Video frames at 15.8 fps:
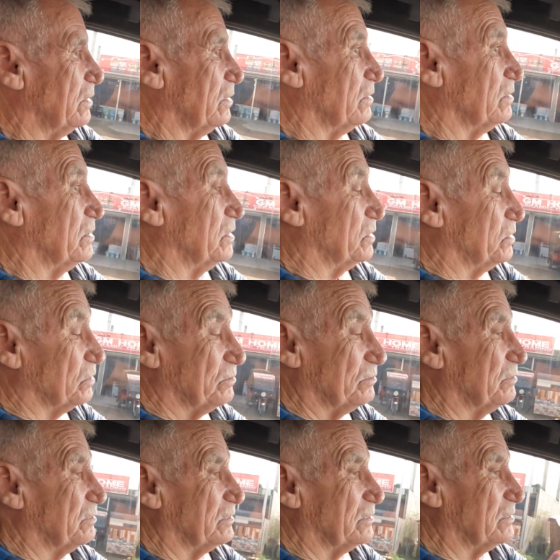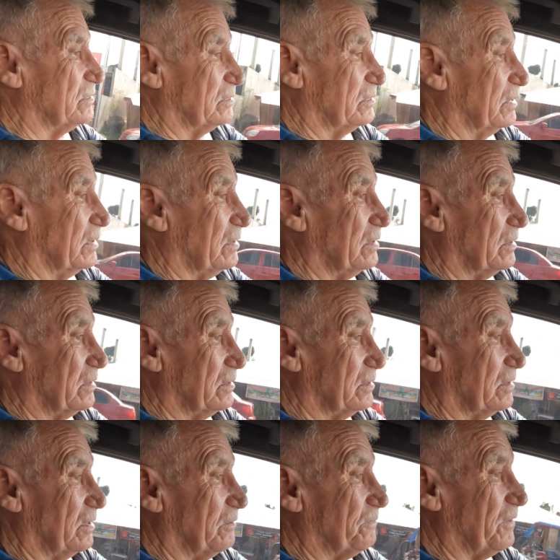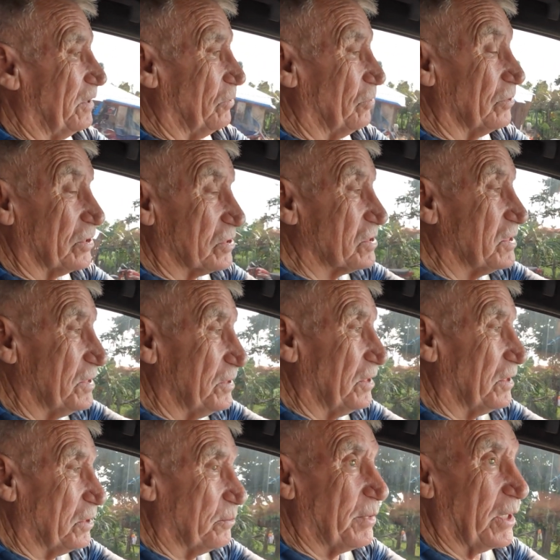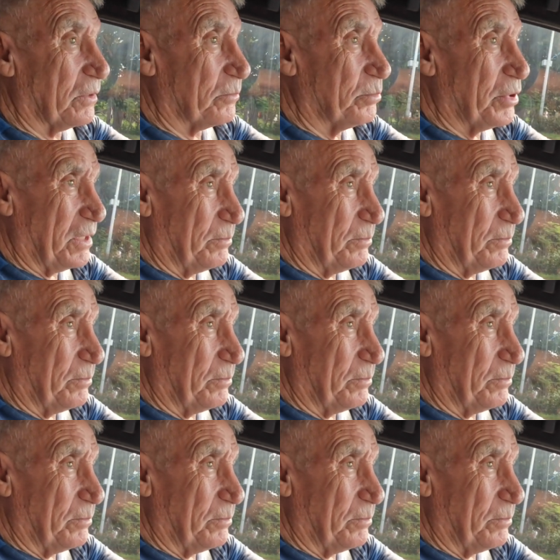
although if I honestly think about